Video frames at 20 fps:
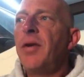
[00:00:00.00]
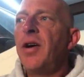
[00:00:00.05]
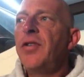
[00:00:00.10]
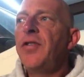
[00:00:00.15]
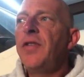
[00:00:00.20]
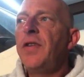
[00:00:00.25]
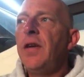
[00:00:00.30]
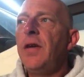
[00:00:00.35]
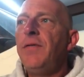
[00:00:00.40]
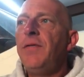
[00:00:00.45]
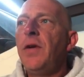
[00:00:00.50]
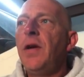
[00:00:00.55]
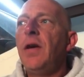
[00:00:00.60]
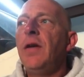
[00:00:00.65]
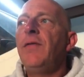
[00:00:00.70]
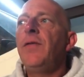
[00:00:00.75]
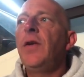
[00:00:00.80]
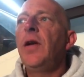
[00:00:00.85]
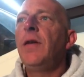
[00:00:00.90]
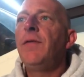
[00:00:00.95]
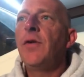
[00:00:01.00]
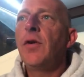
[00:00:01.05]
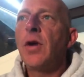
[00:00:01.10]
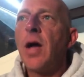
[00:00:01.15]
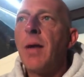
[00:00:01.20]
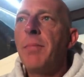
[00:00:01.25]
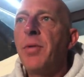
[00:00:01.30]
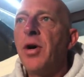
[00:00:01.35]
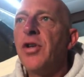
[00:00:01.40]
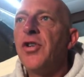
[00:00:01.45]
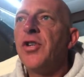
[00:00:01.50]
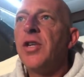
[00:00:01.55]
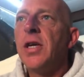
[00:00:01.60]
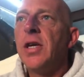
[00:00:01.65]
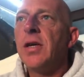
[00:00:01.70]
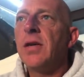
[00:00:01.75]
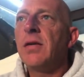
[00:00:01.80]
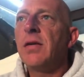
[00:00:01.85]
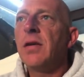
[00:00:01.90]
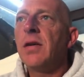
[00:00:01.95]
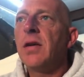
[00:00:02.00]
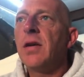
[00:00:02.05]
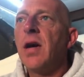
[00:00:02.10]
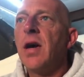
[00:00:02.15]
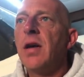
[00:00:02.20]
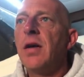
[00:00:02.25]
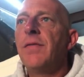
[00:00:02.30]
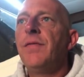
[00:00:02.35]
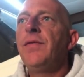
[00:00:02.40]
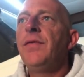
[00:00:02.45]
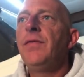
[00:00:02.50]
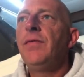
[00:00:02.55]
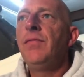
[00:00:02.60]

budgeting kind of